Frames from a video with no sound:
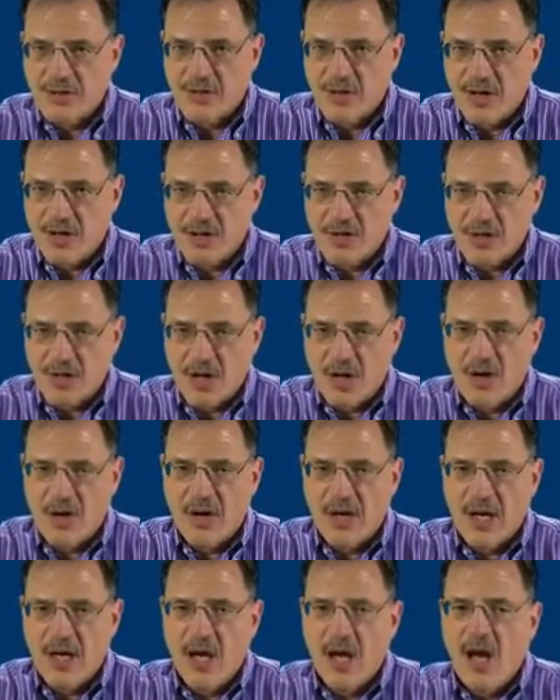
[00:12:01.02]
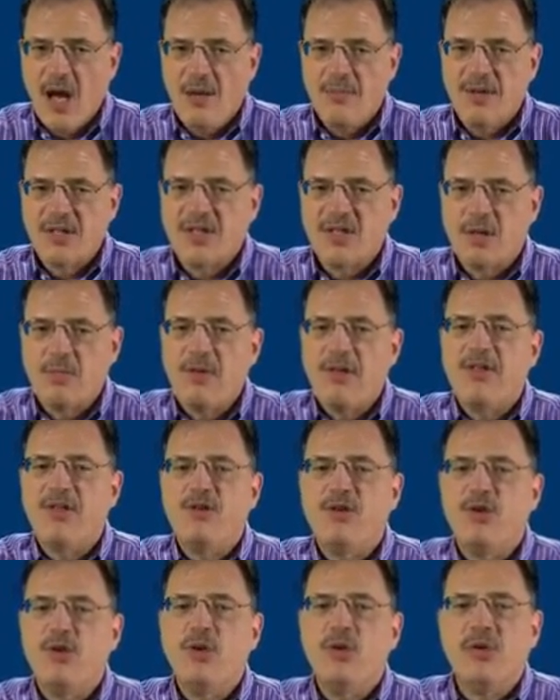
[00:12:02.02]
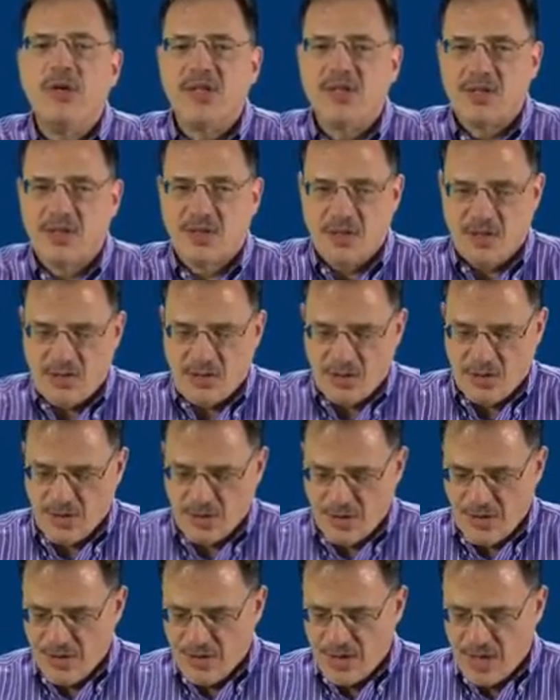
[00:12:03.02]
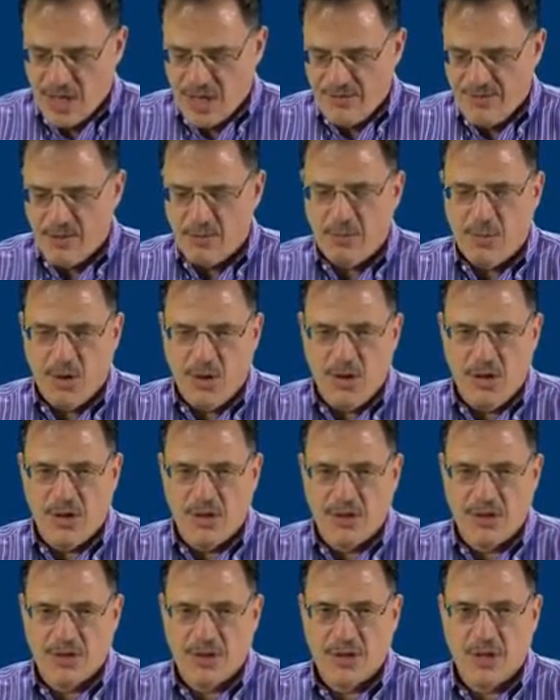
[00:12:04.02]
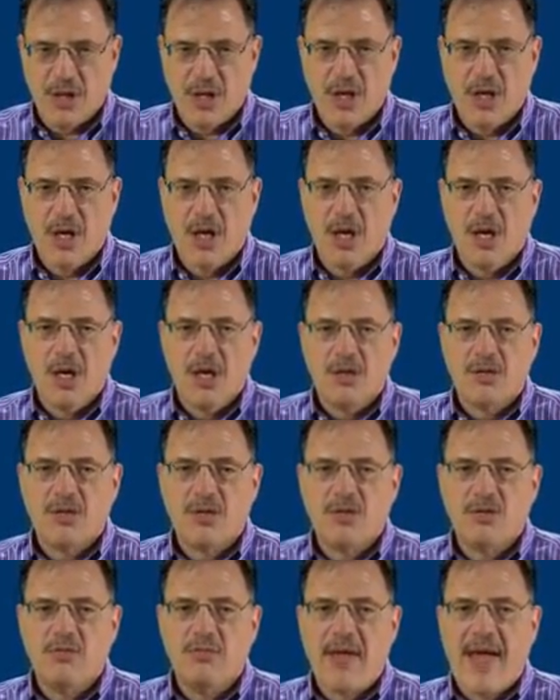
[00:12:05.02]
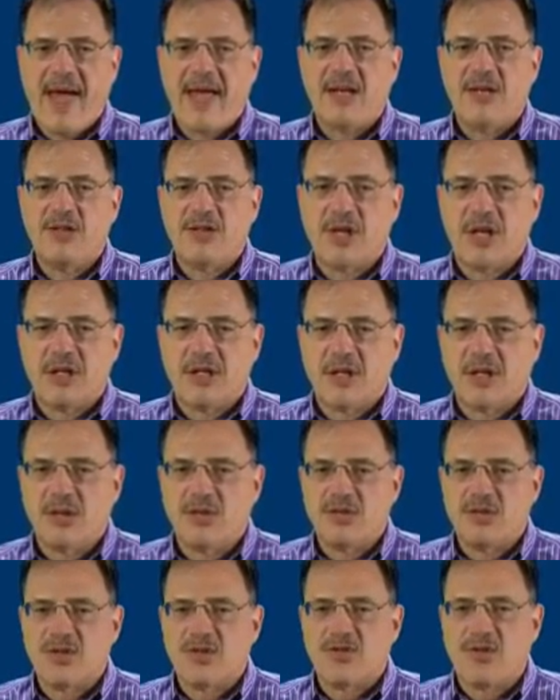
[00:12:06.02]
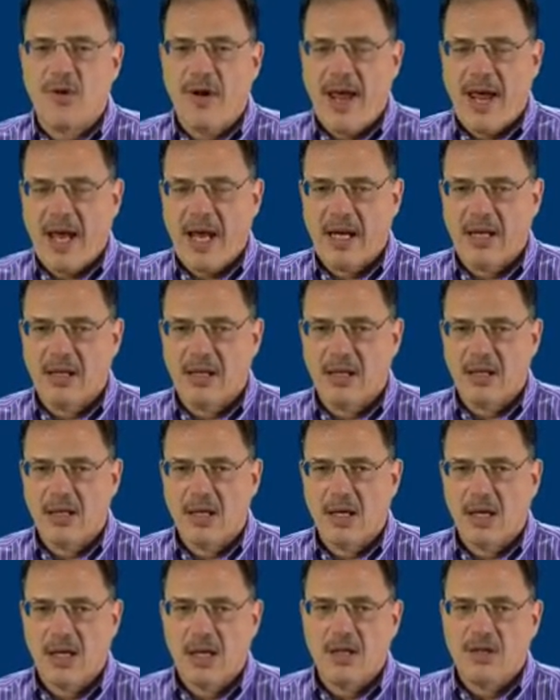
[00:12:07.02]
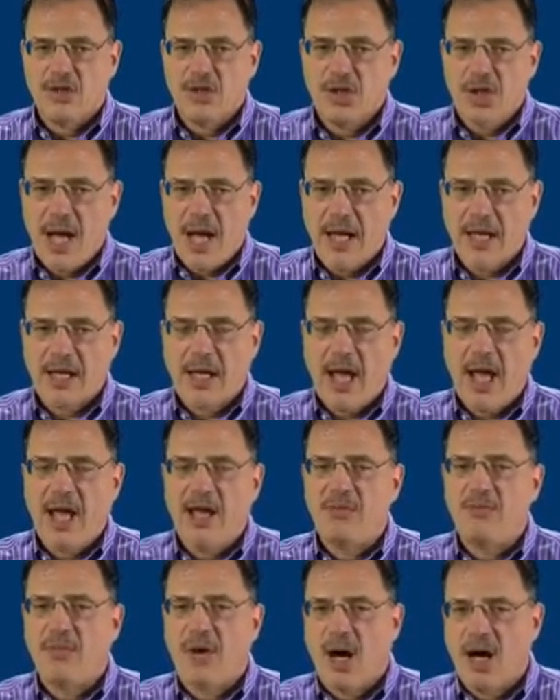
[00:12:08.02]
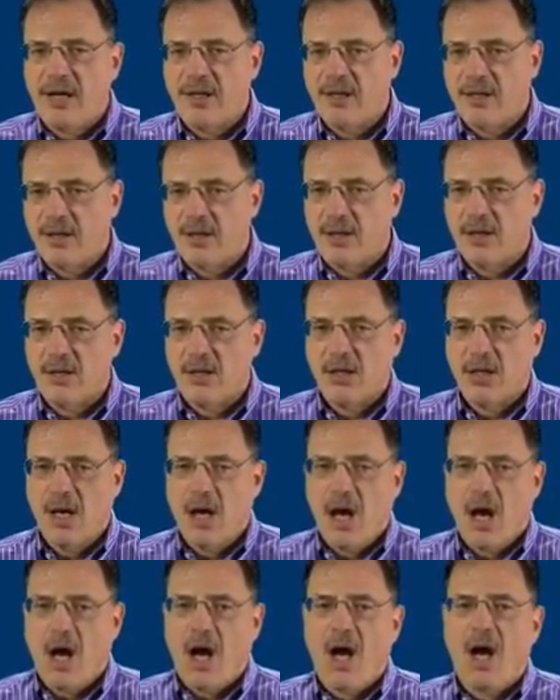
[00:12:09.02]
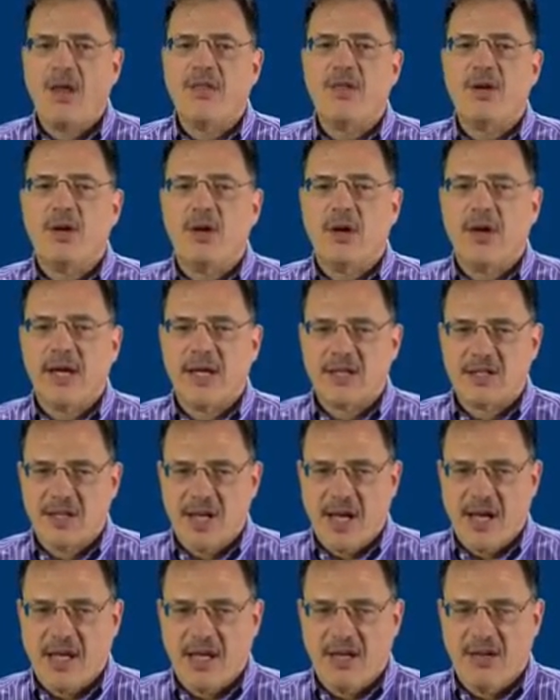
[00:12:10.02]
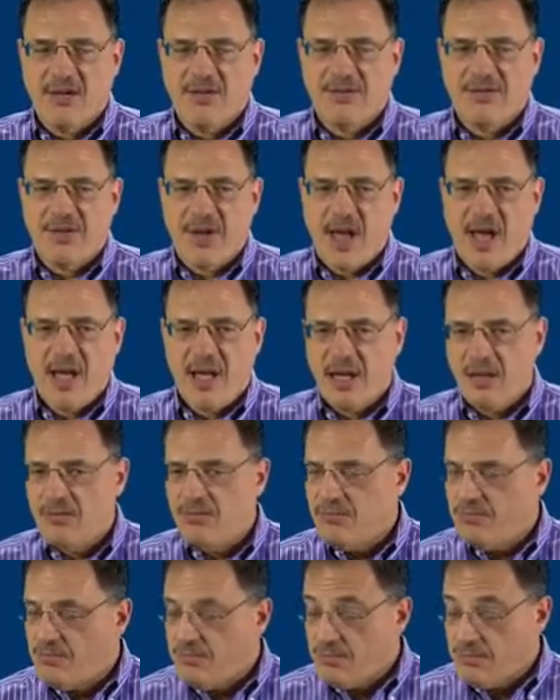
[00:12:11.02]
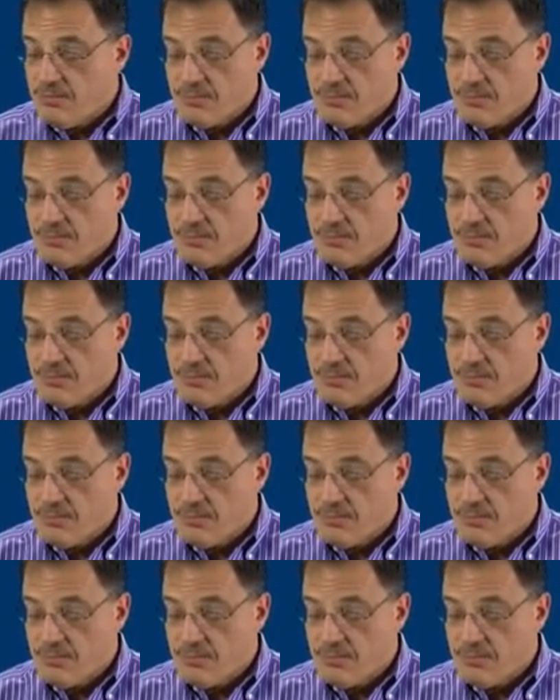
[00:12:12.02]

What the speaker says: judiciary, but some of the new institutions that have emerged to manage and constrain, check and monitor other executive and